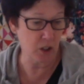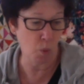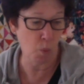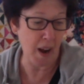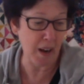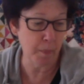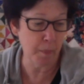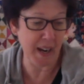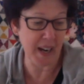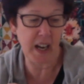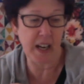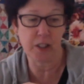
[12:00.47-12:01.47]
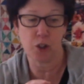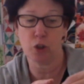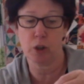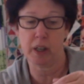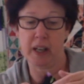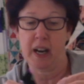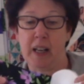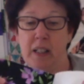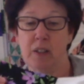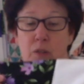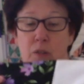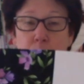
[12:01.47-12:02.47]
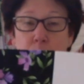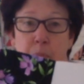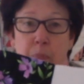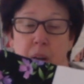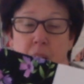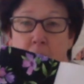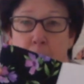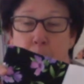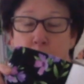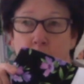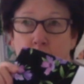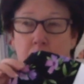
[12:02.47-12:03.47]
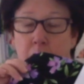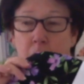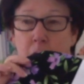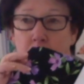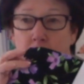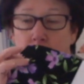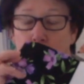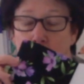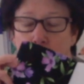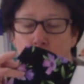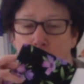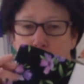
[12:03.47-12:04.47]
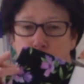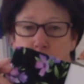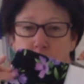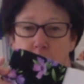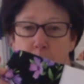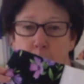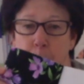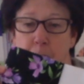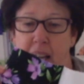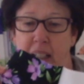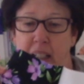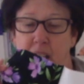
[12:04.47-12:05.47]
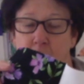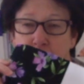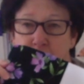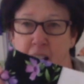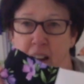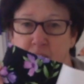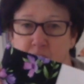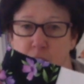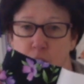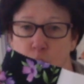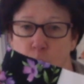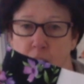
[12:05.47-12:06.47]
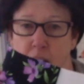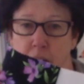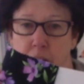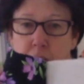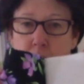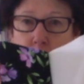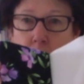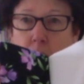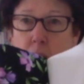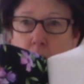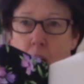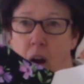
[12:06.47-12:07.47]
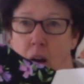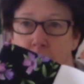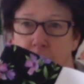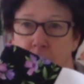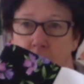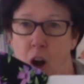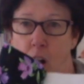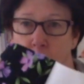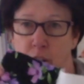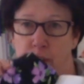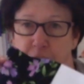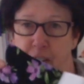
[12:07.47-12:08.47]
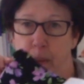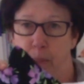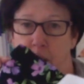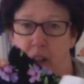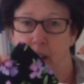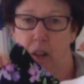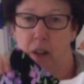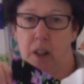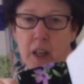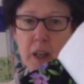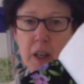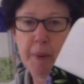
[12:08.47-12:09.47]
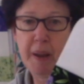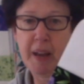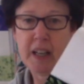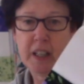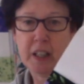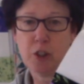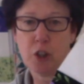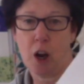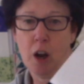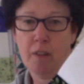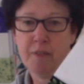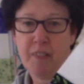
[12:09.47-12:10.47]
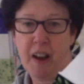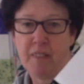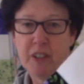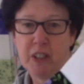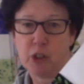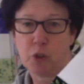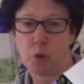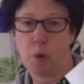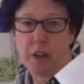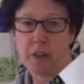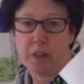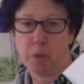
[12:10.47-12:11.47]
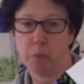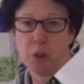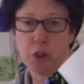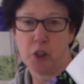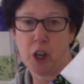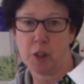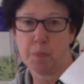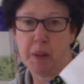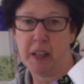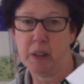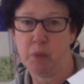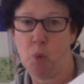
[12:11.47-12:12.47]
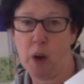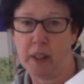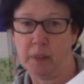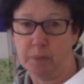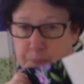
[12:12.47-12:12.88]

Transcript: a while back I took and I bought a packet of 5-inch squares of a colored fabric and a package of 5-inch squares that were just plain white.